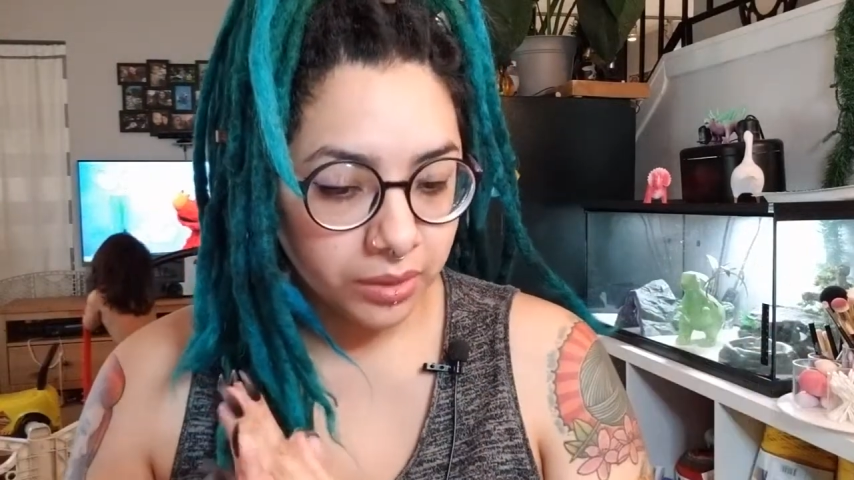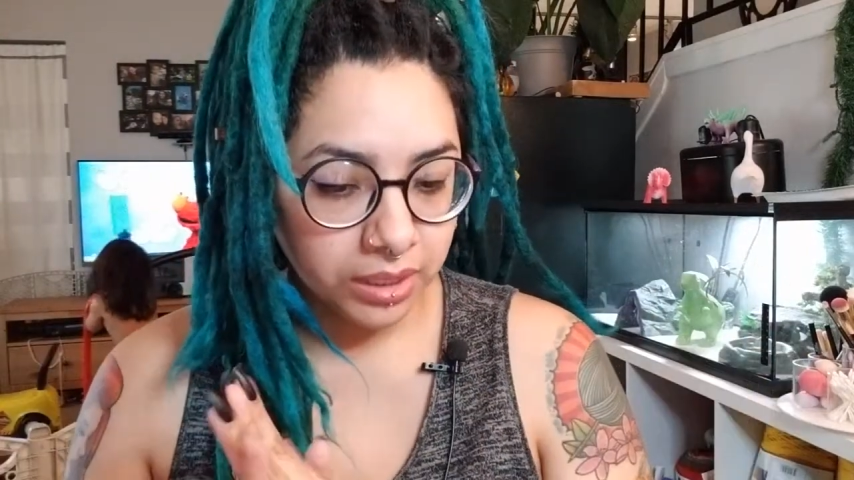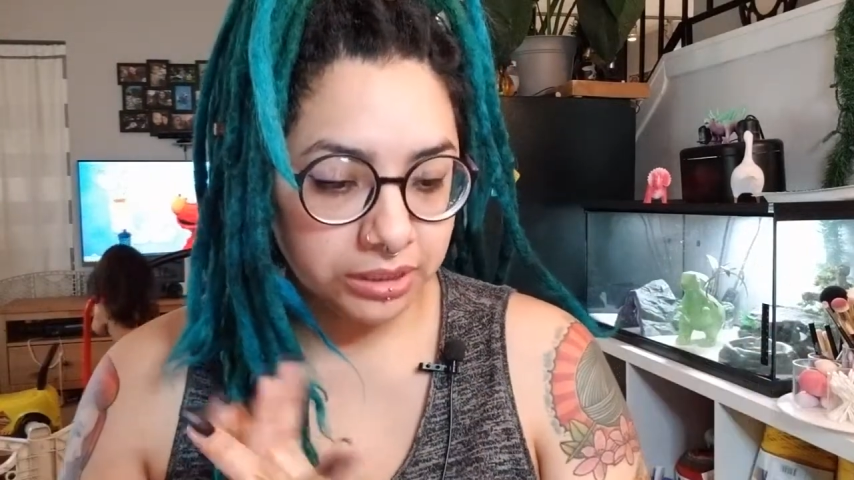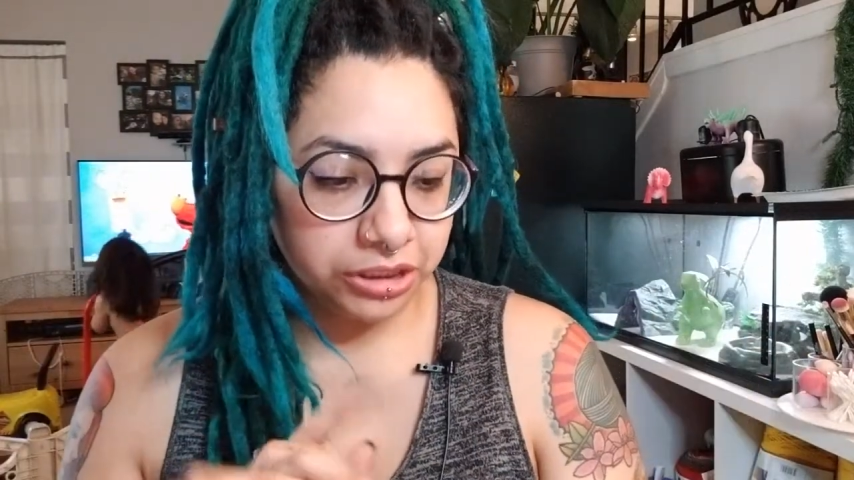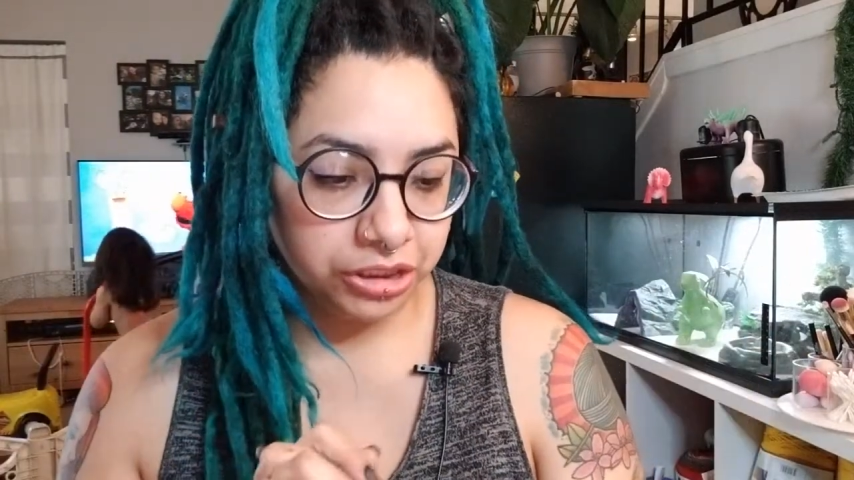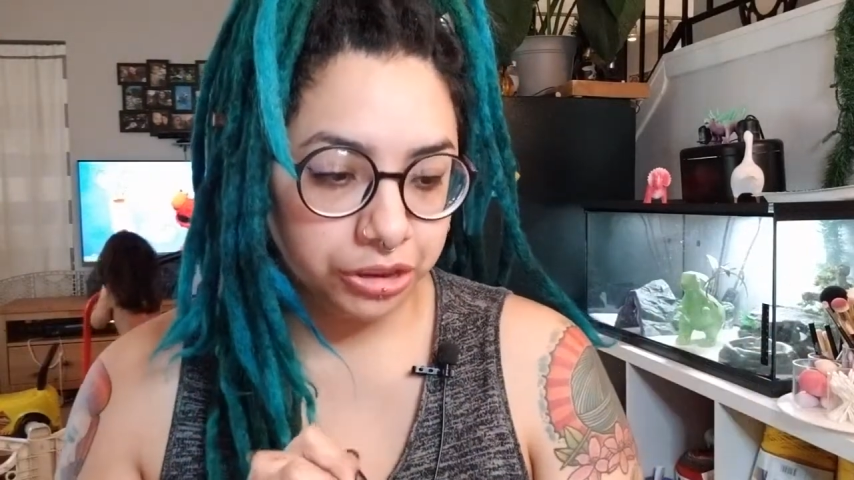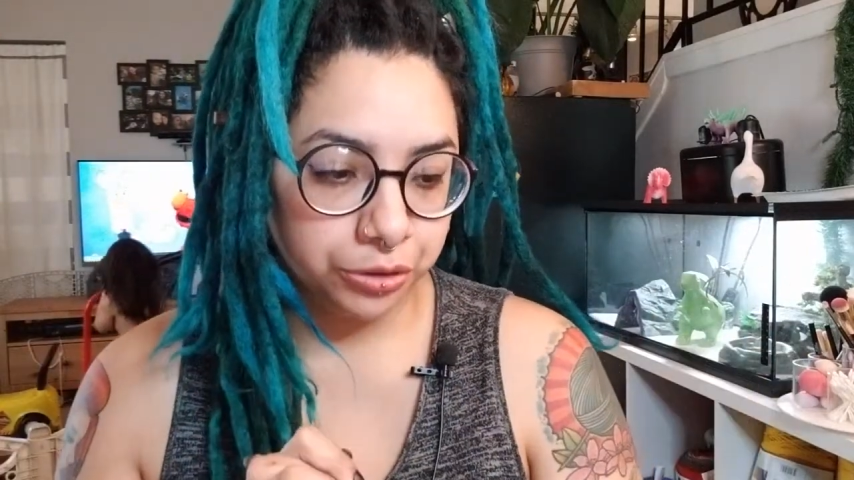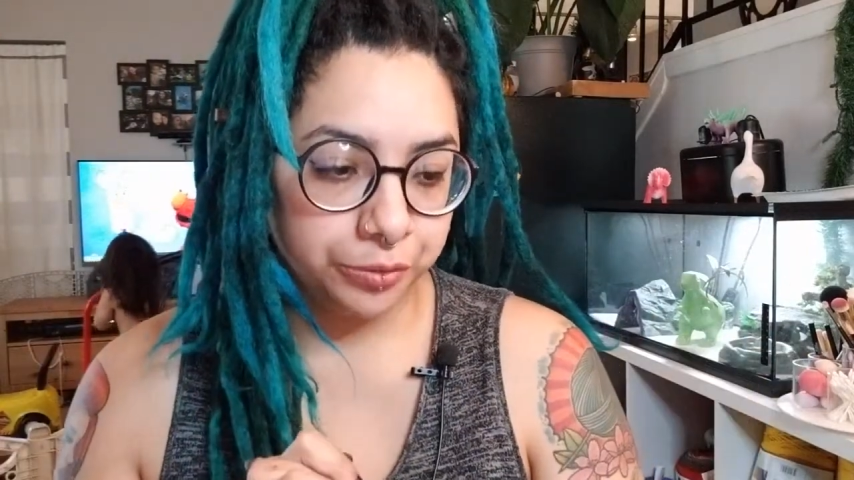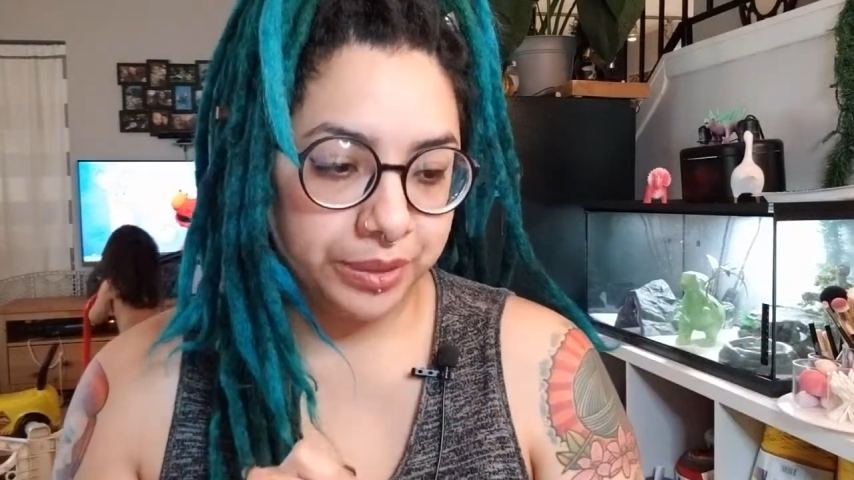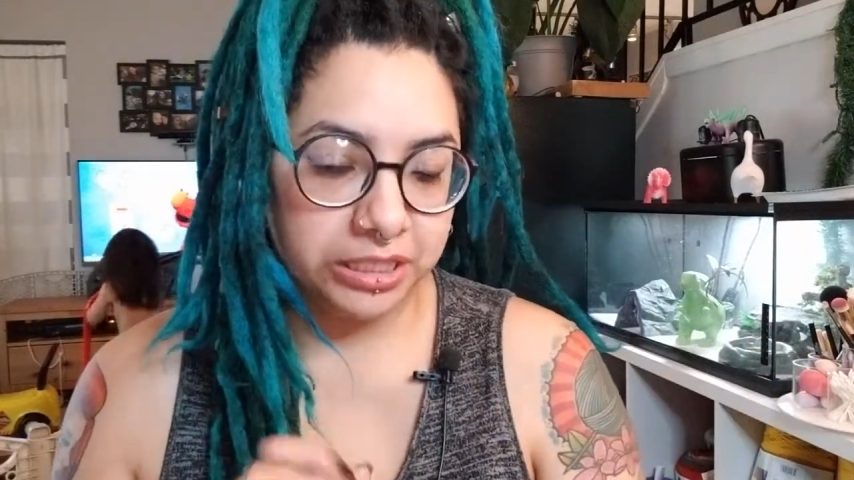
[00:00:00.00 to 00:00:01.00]
And she
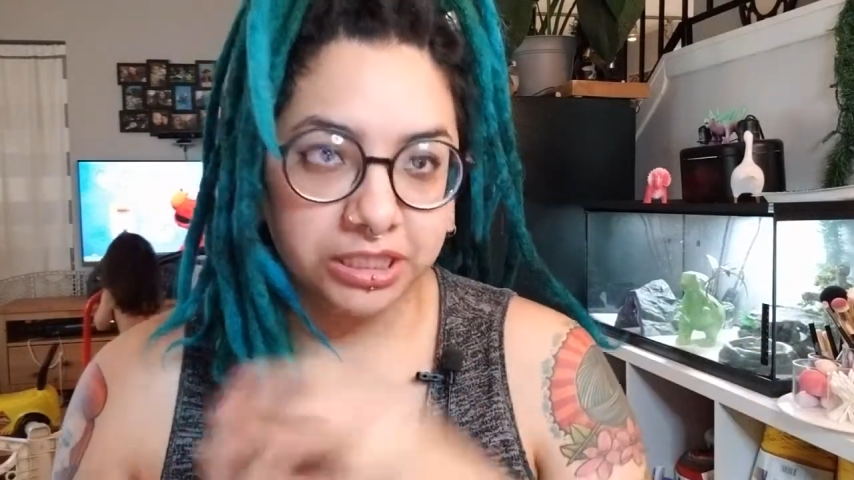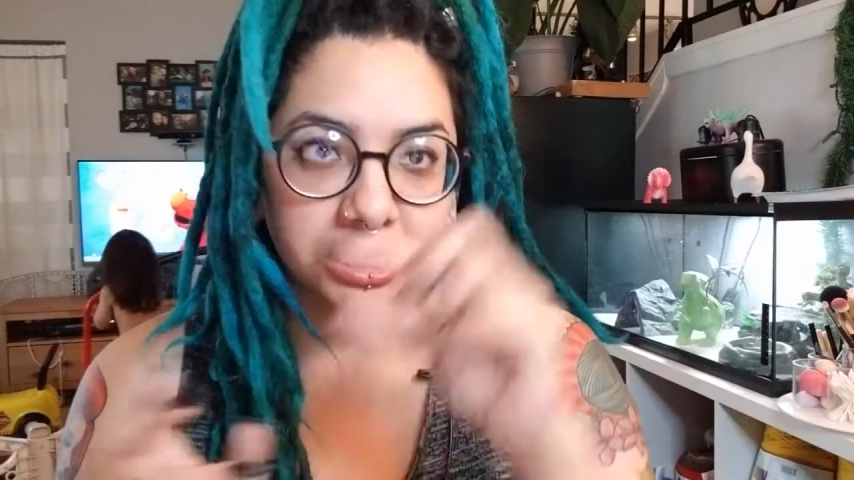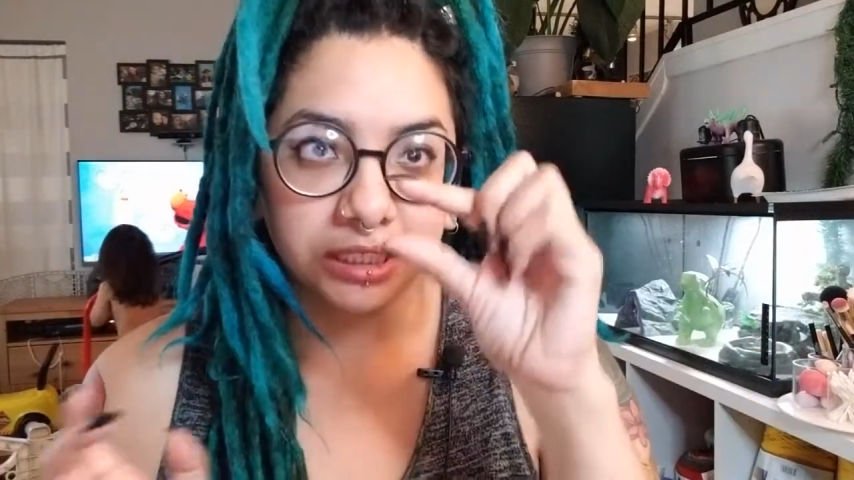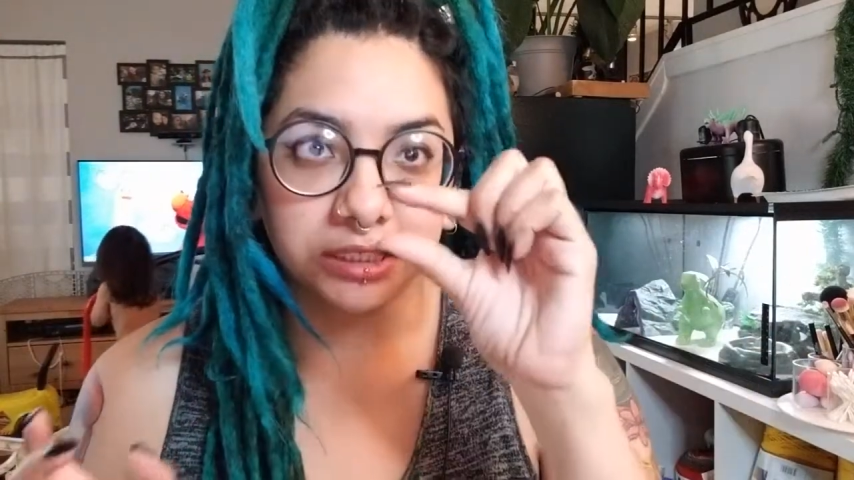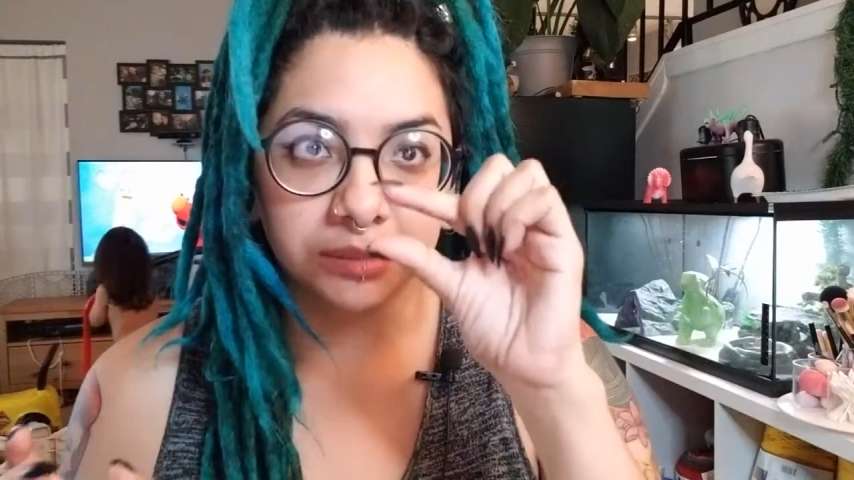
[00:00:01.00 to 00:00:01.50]
showed me that she had